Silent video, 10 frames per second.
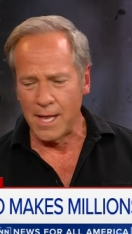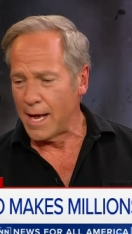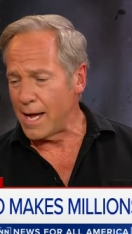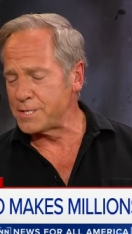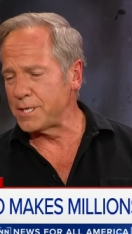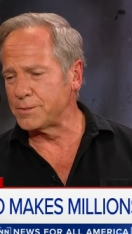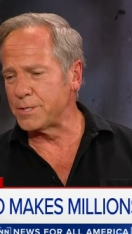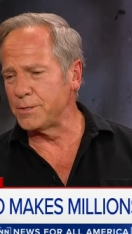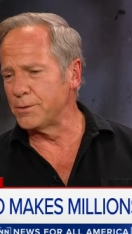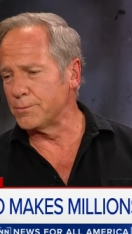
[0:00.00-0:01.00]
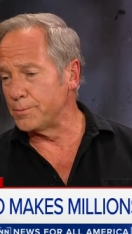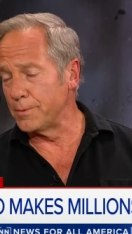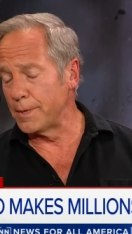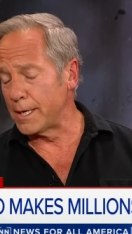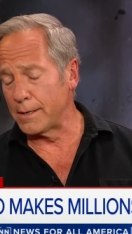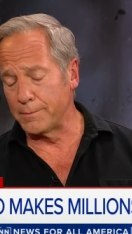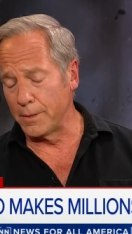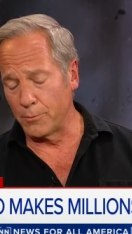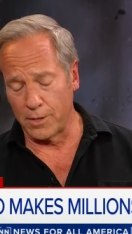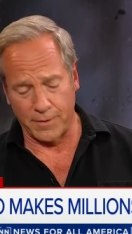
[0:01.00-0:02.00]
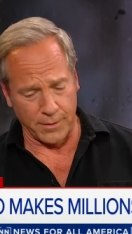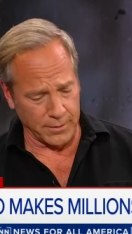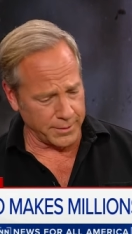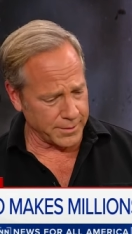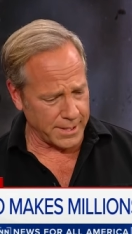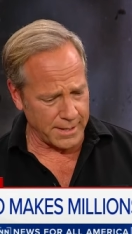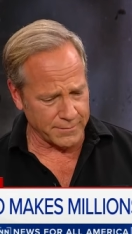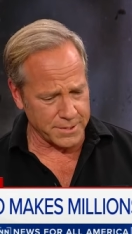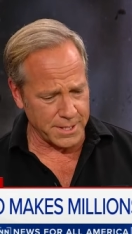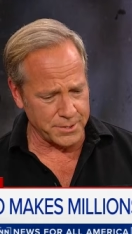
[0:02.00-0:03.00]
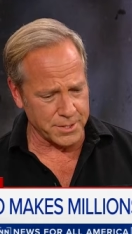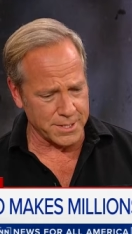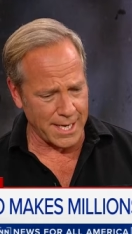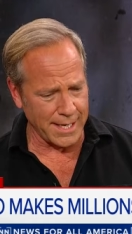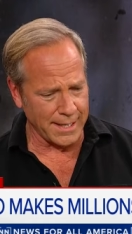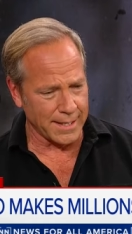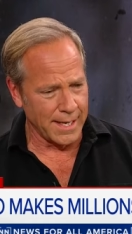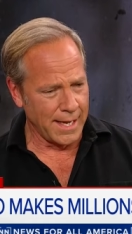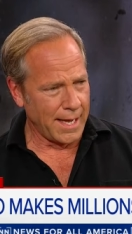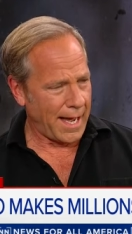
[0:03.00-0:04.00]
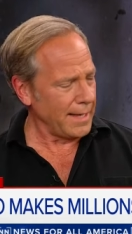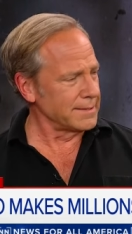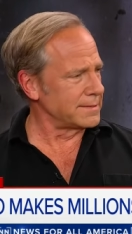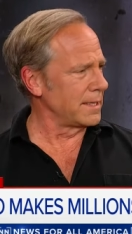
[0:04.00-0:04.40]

I said to you uh, in one of our earlier conversations, I can, I can